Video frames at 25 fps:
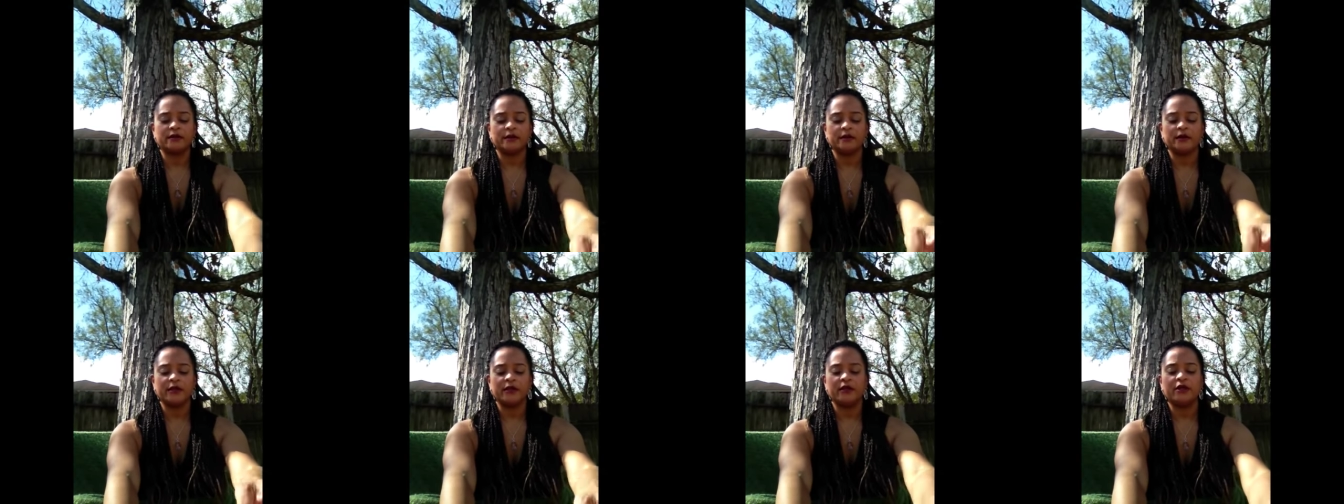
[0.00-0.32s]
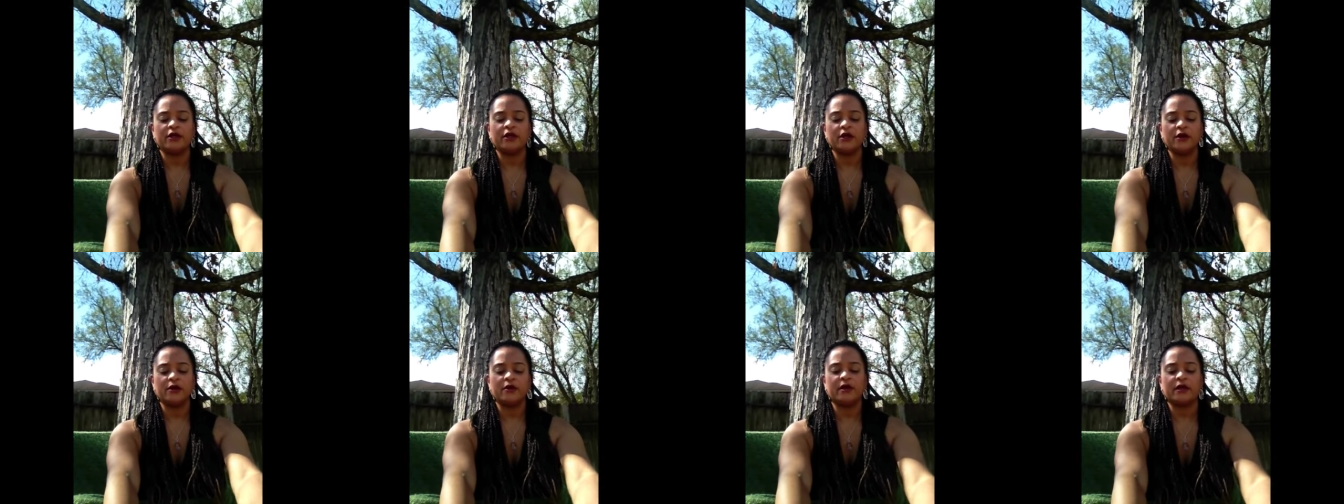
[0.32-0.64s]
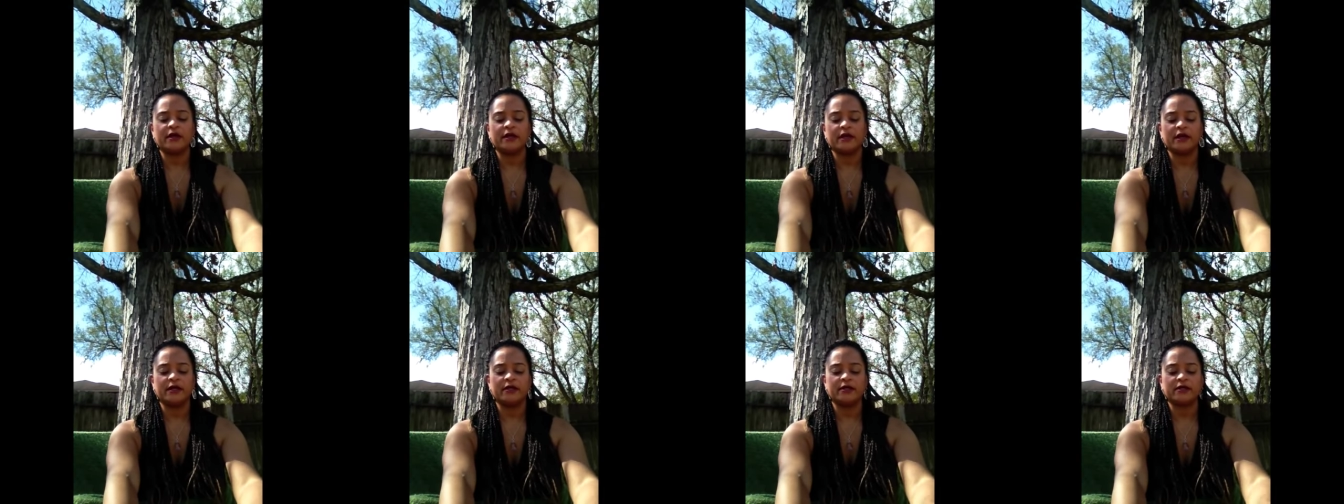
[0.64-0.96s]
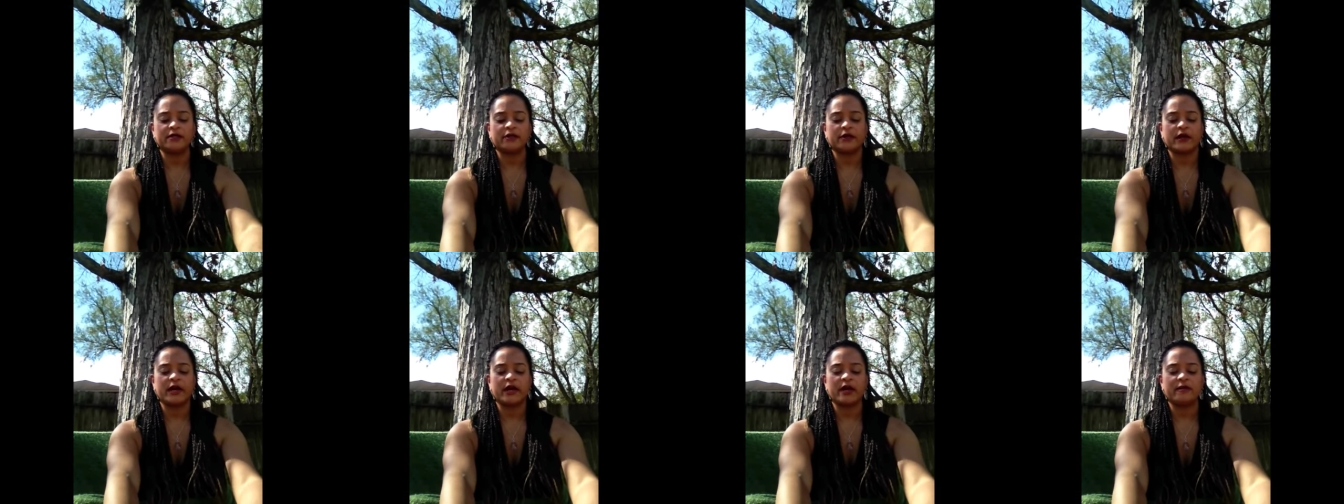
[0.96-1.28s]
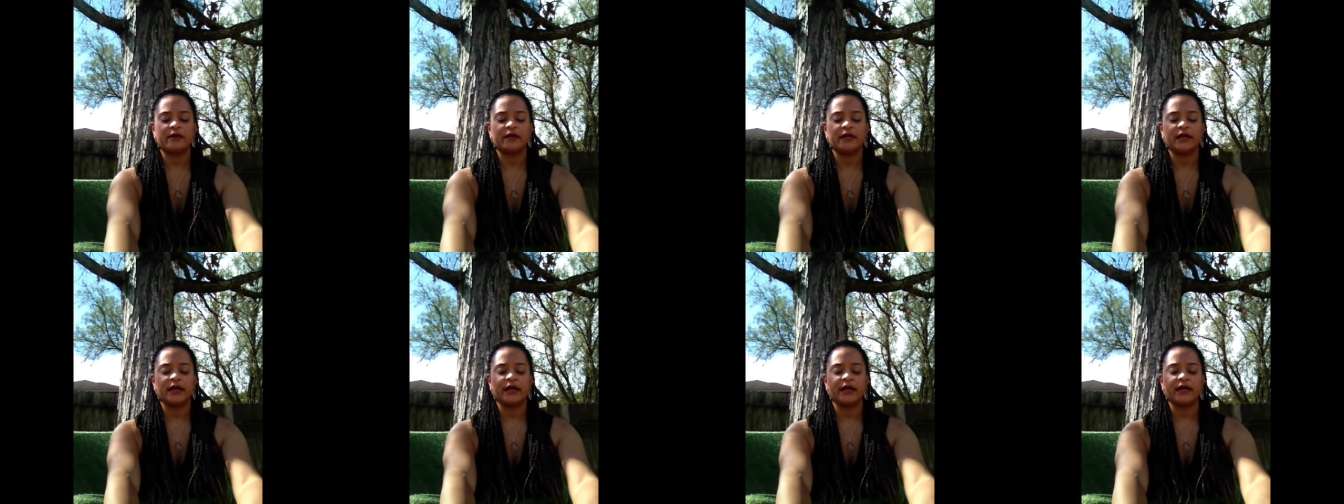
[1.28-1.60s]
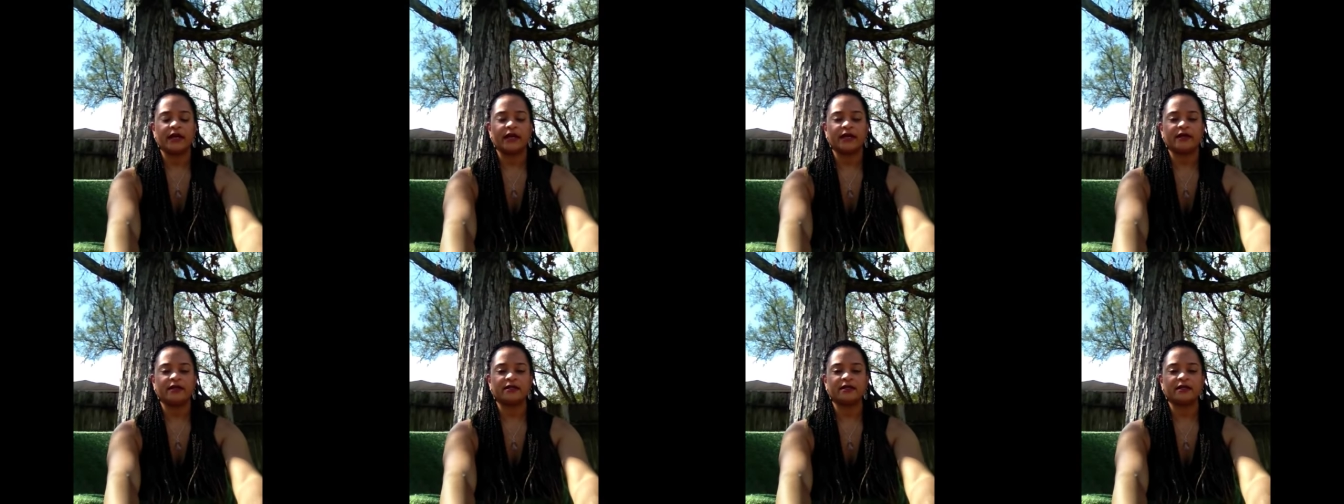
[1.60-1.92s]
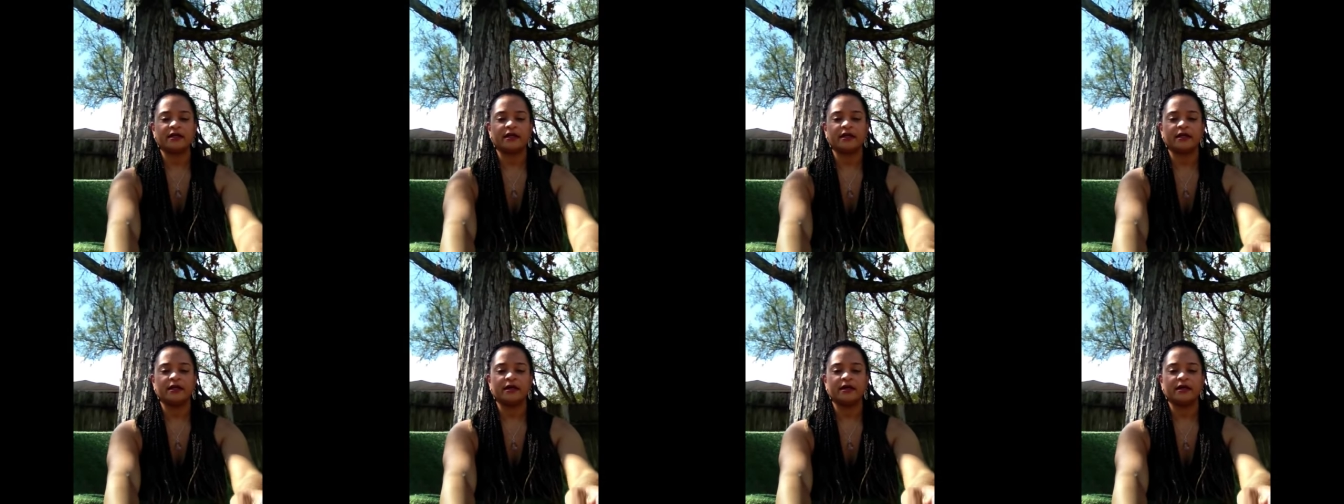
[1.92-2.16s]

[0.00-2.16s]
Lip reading: In the yoga, they describe it as